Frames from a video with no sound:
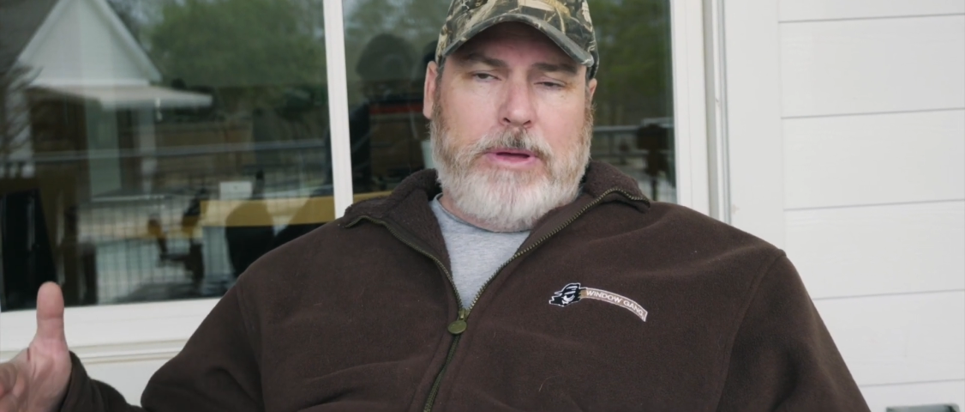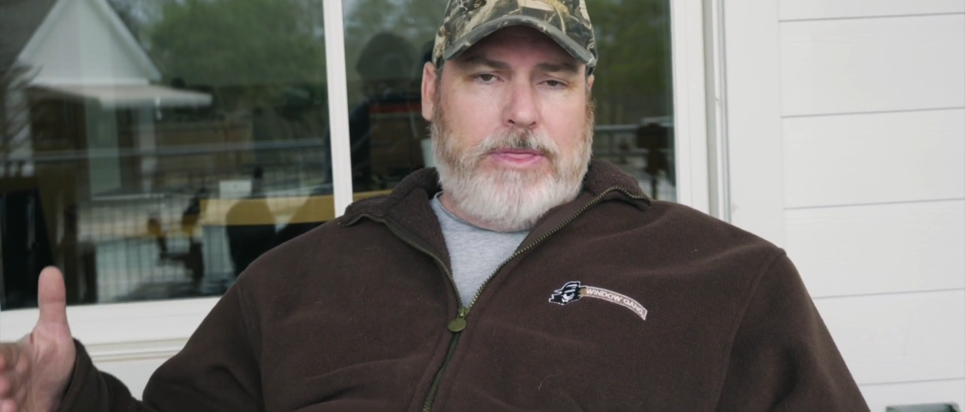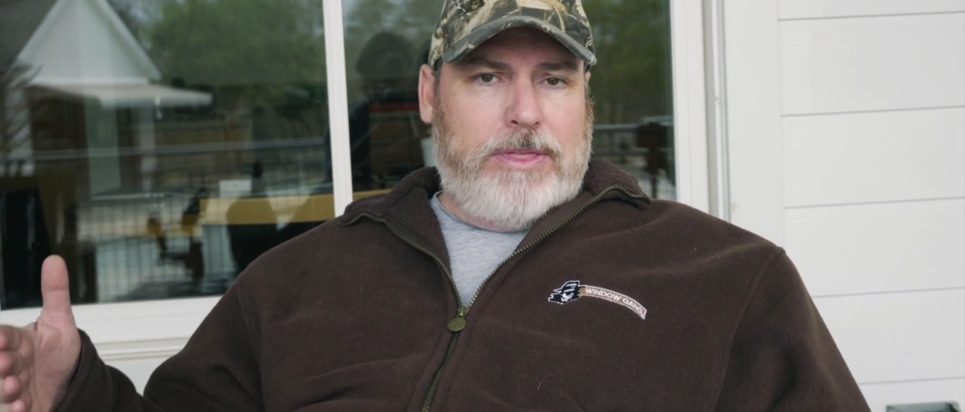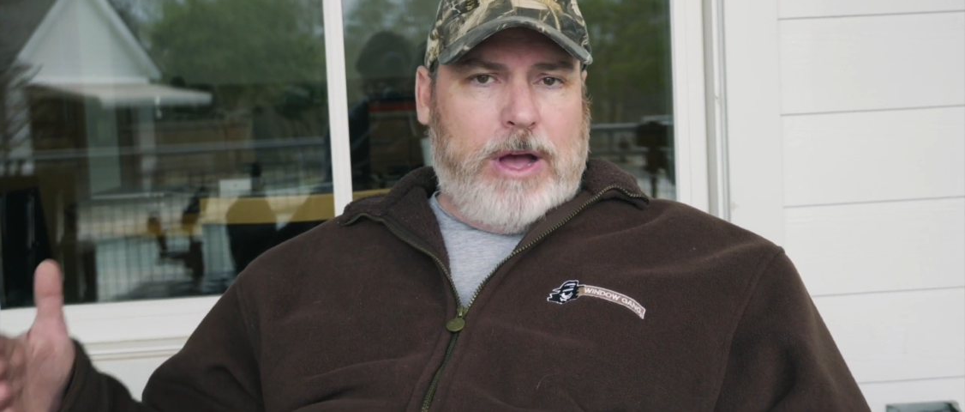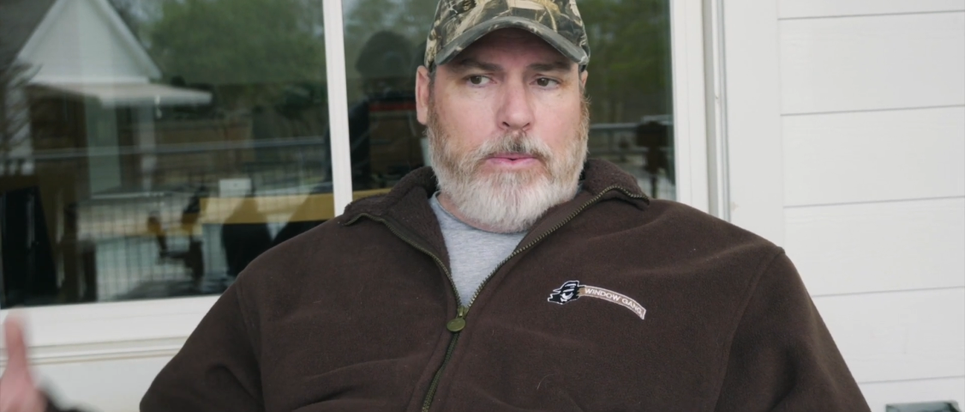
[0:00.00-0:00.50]

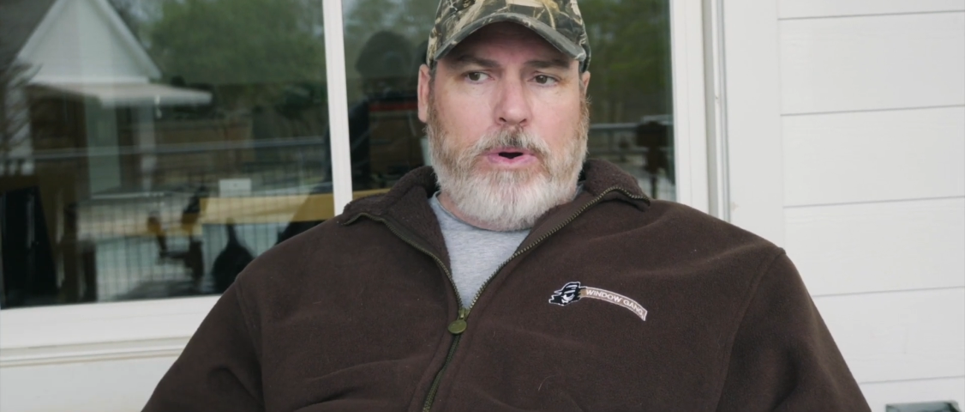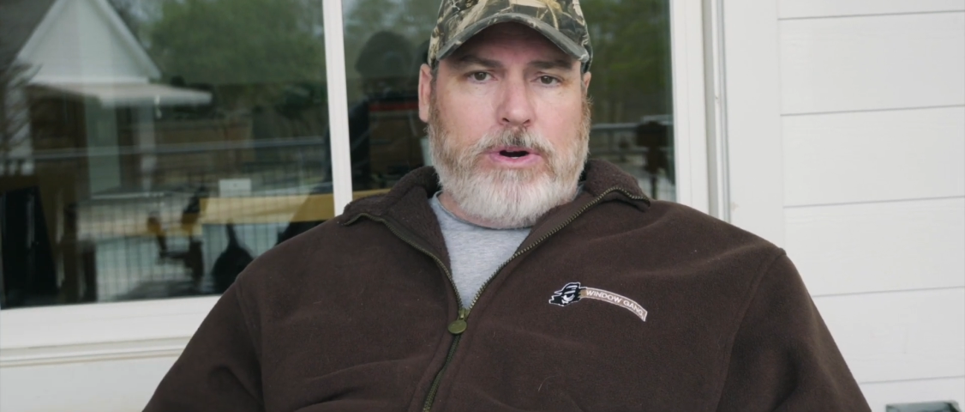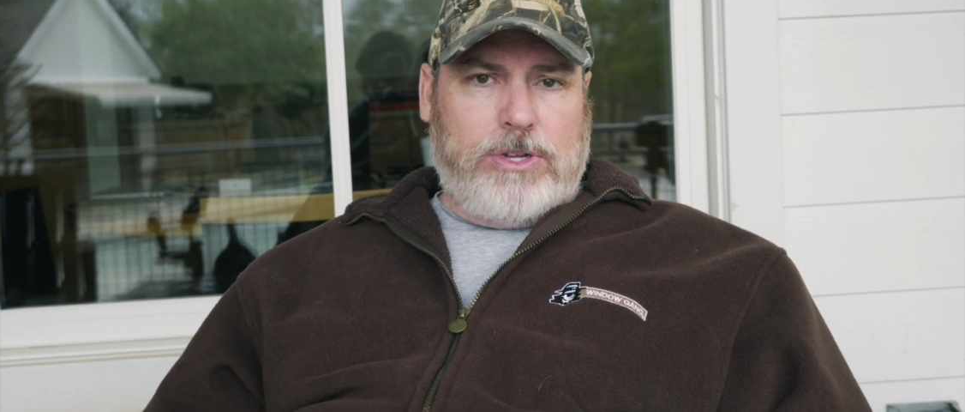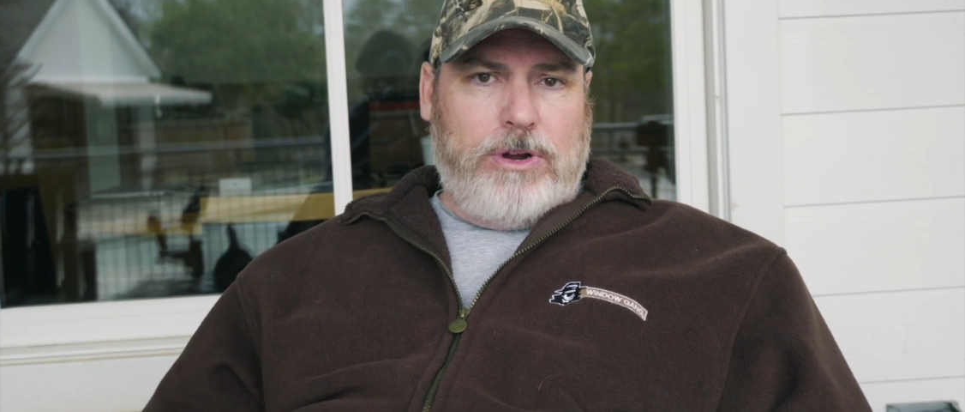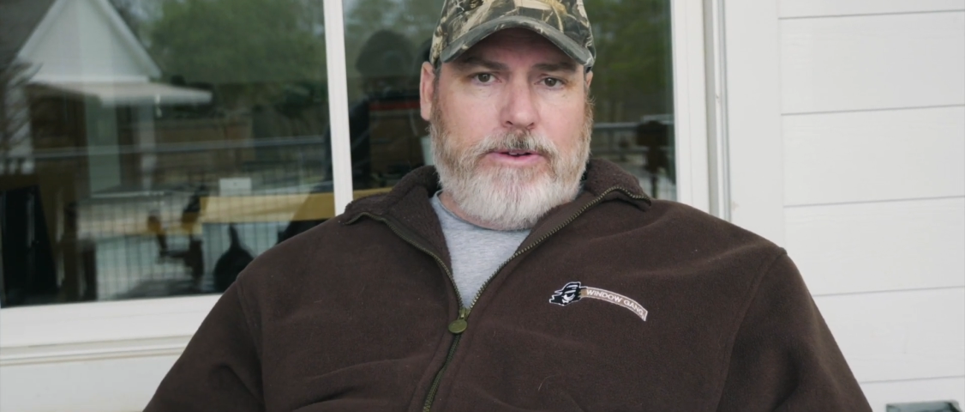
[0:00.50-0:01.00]
but then that
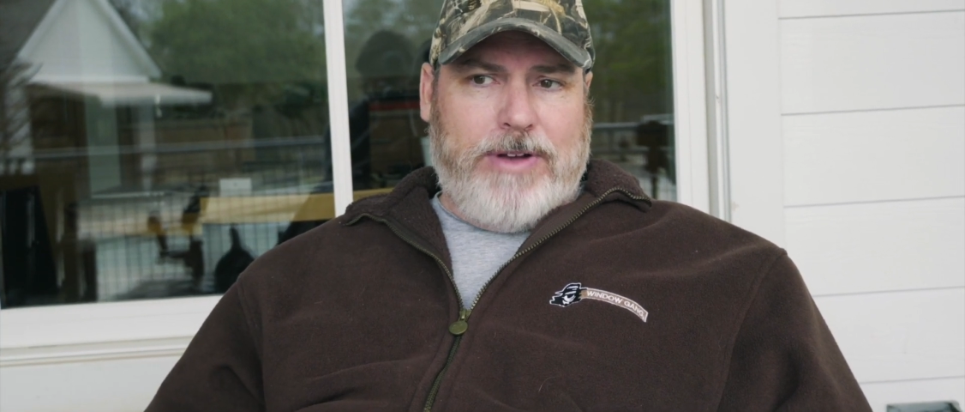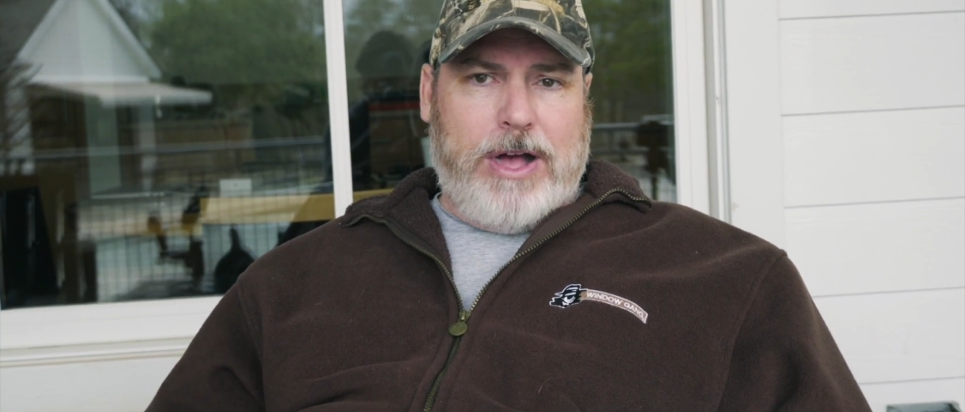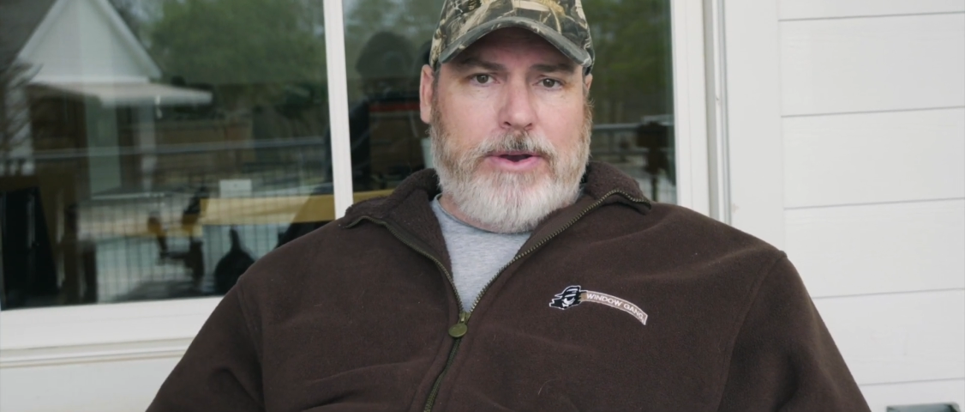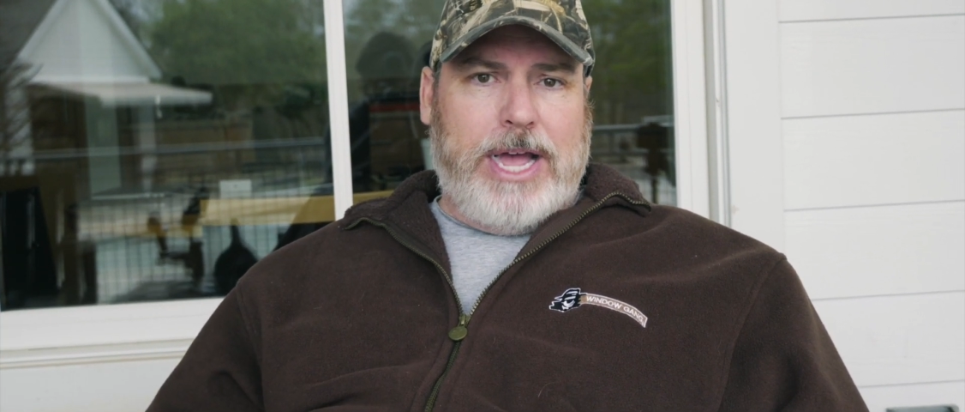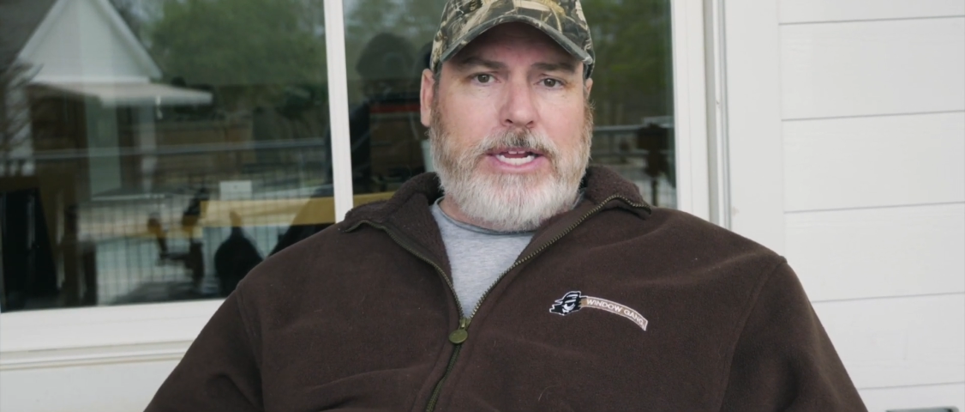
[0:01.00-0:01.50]
water's on your
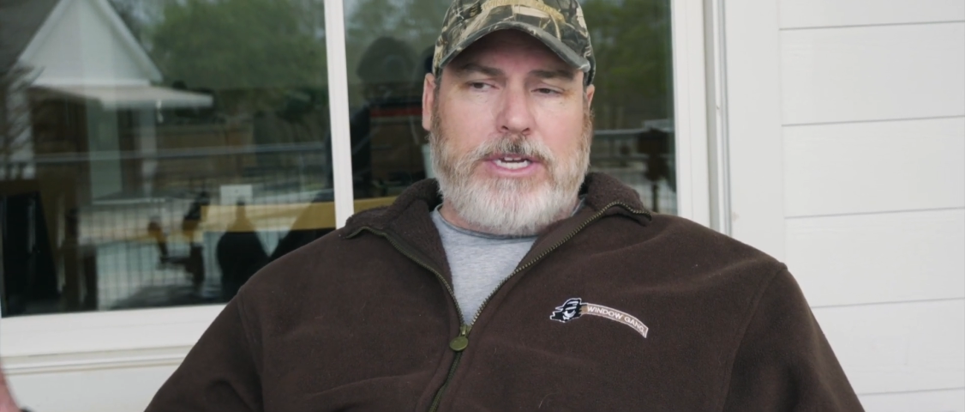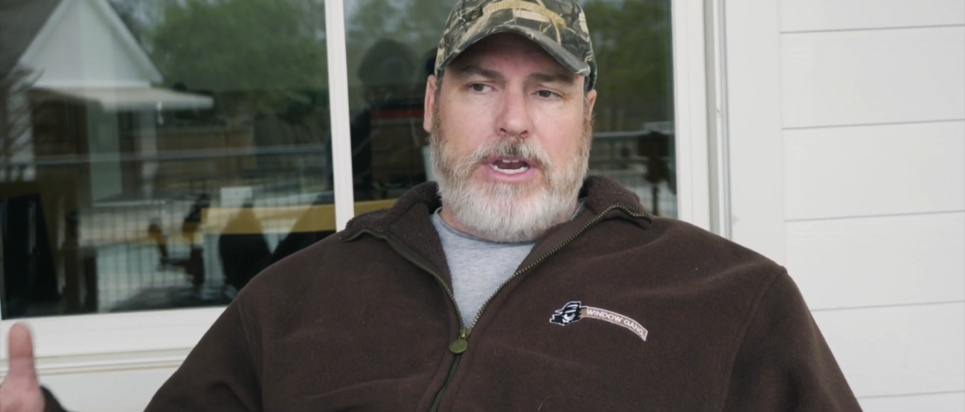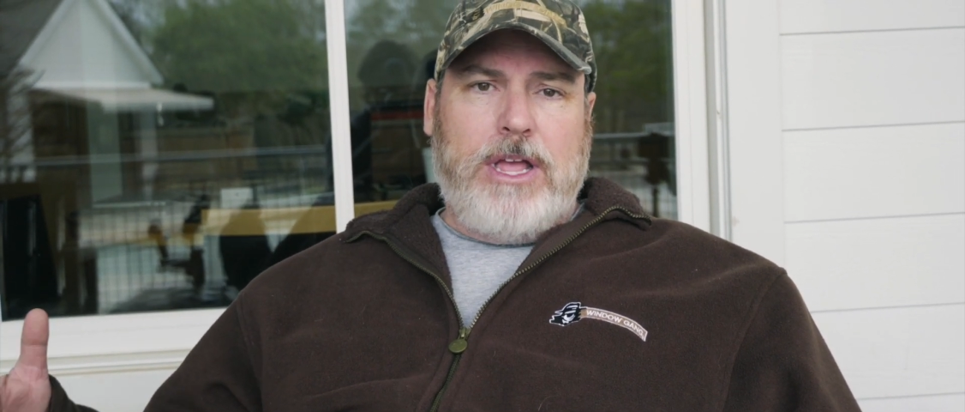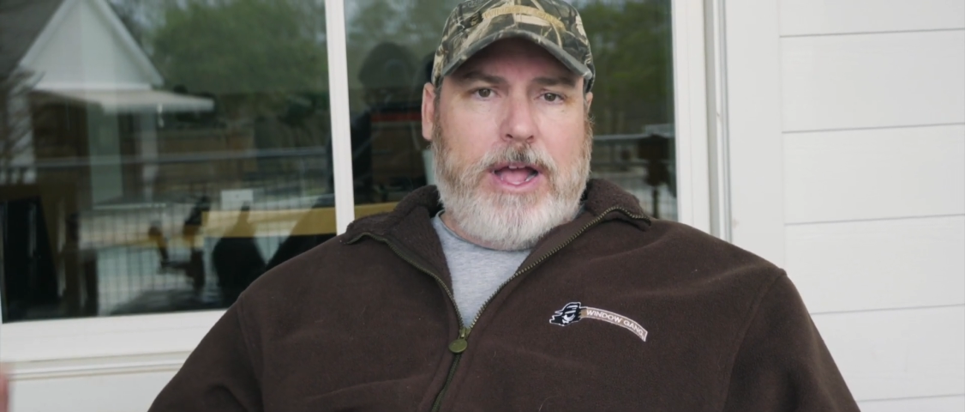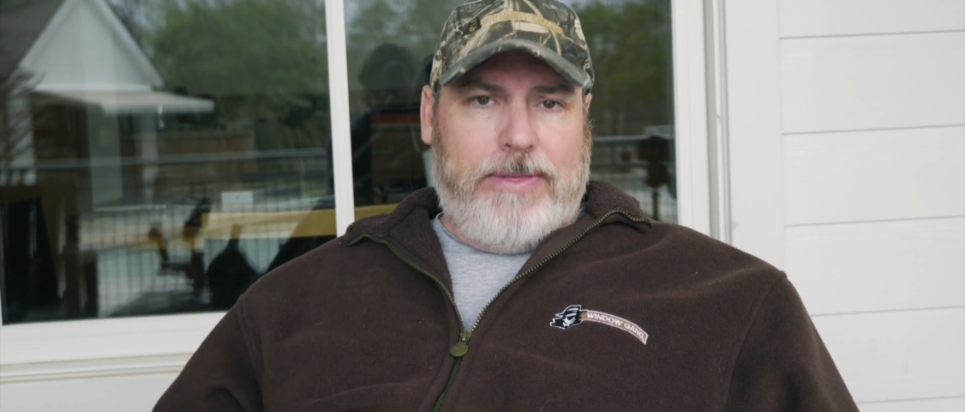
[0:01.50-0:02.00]
foundation,